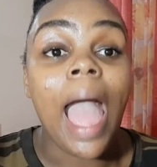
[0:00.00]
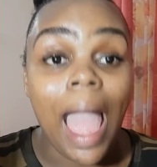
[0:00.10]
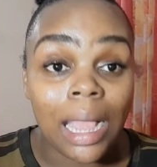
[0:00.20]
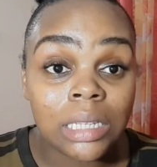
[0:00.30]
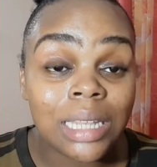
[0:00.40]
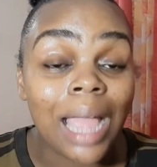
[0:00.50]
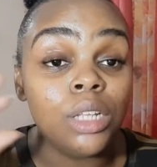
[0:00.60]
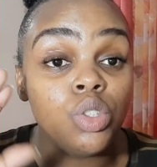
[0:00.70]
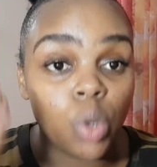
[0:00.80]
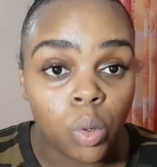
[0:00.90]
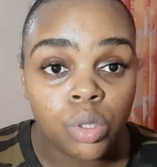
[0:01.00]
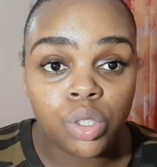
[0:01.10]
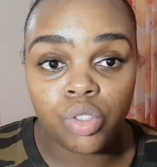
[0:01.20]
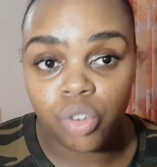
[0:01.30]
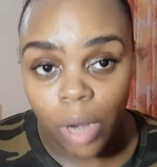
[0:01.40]
and i
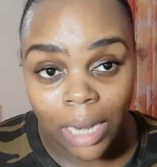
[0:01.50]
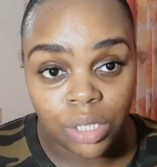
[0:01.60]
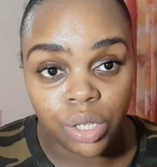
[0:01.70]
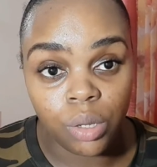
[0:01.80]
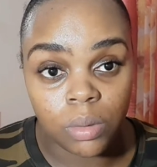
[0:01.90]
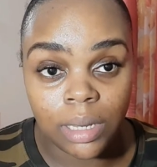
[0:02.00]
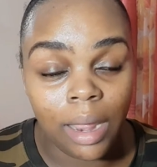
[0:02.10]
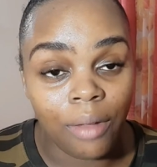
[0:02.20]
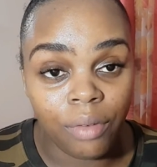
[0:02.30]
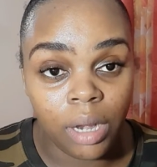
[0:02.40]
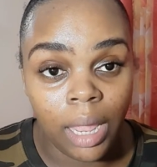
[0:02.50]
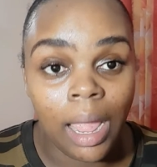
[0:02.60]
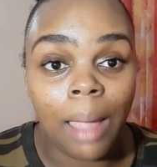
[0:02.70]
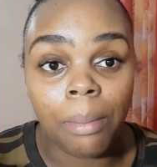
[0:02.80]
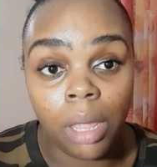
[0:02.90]
don't try to use it every day
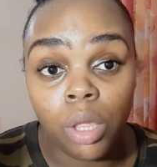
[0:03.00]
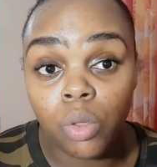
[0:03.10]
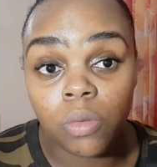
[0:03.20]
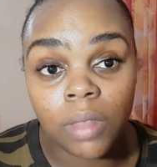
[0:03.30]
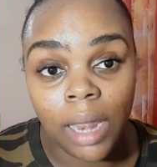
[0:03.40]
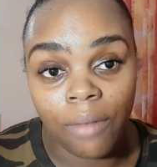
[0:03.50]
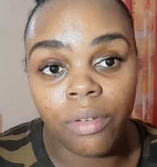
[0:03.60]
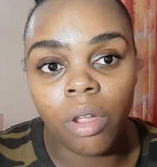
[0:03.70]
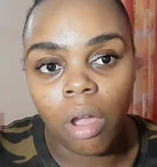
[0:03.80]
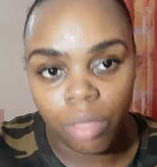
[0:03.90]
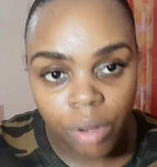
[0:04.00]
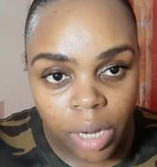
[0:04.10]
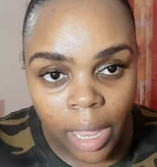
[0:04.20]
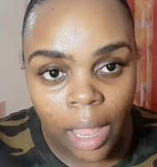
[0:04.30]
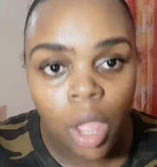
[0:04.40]
i may use it every other
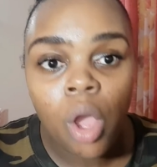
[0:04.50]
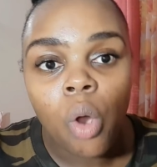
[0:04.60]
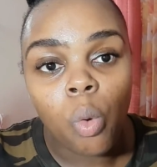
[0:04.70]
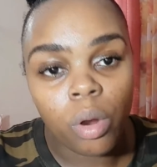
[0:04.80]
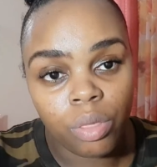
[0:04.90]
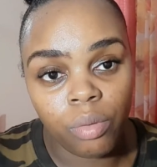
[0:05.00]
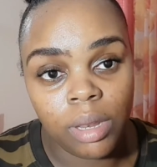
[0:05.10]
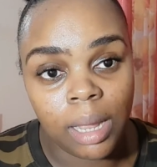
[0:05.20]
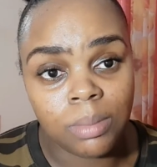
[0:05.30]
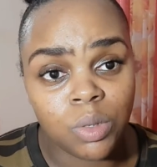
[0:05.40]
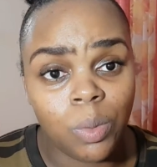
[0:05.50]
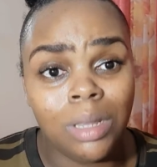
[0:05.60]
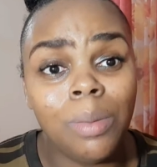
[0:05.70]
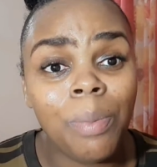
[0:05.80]
day or three times a week